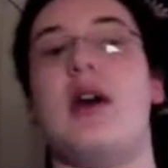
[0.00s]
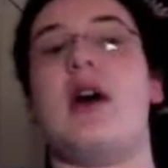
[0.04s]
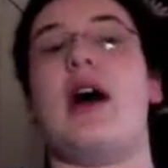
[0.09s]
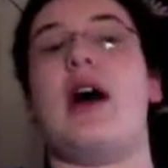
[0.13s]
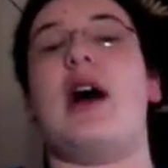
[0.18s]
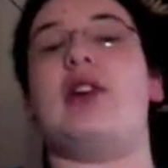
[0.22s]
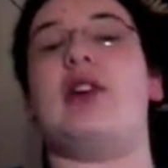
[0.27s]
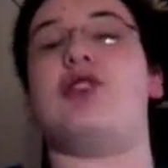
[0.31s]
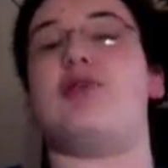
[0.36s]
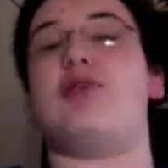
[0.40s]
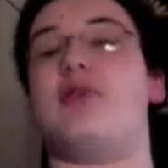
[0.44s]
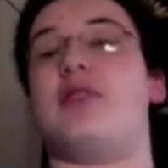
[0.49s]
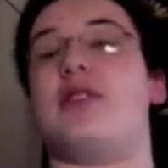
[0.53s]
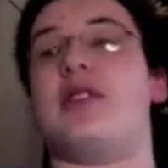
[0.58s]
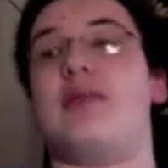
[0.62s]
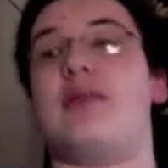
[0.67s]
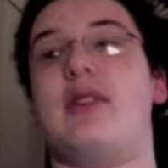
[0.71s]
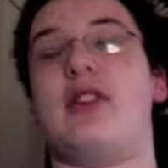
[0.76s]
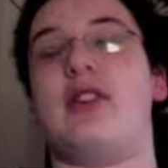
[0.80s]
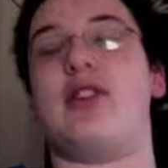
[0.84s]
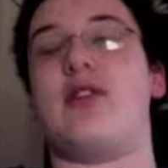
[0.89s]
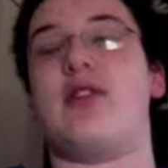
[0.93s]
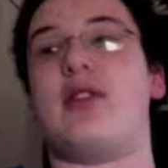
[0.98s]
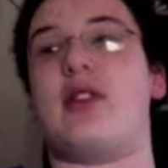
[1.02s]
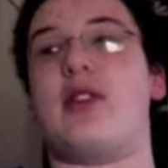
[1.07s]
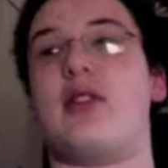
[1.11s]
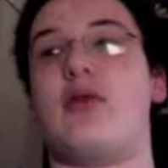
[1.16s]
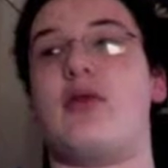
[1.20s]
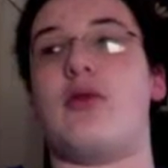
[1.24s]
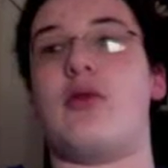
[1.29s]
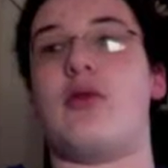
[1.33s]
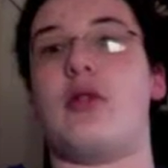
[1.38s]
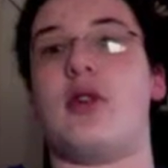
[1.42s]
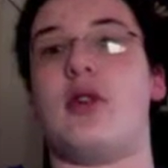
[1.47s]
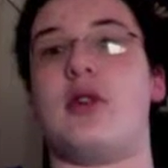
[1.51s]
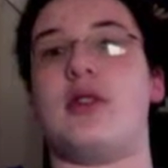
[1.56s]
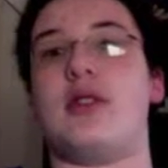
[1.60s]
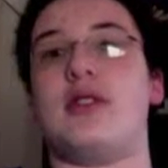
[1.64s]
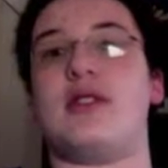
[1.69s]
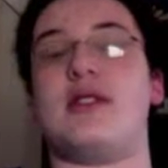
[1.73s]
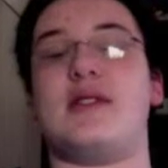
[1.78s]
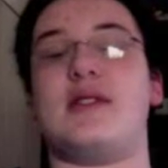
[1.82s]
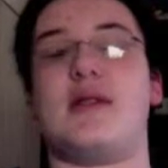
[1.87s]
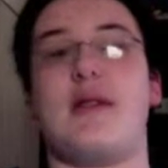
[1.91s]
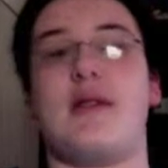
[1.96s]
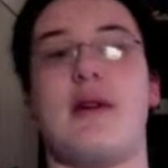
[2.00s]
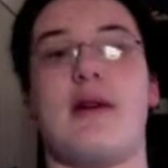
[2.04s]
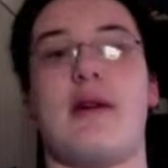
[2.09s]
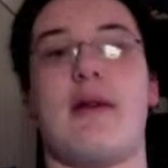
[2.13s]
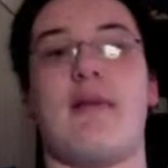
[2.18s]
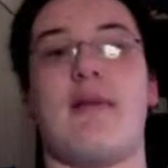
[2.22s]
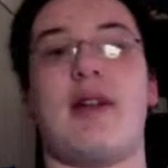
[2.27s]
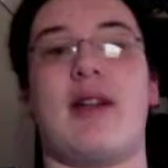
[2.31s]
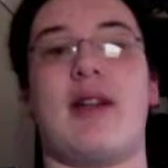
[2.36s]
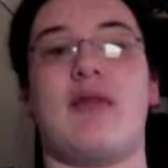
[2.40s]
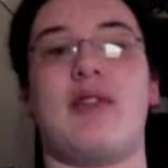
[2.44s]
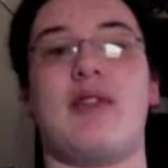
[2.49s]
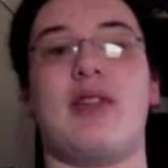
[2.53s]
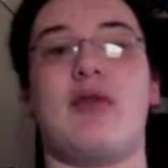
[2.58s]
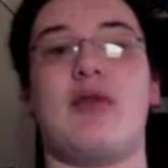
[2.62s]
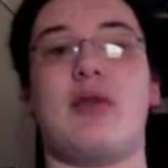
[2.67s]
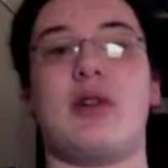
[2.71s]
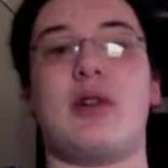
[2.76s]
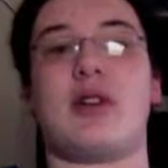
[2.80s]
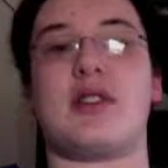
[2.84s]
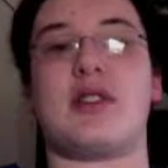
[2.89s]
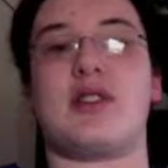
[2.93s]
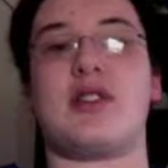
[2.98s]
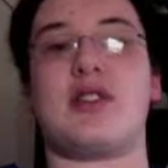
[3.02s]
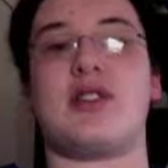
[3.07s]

I just plugged in my Ethernet cords, and everything works.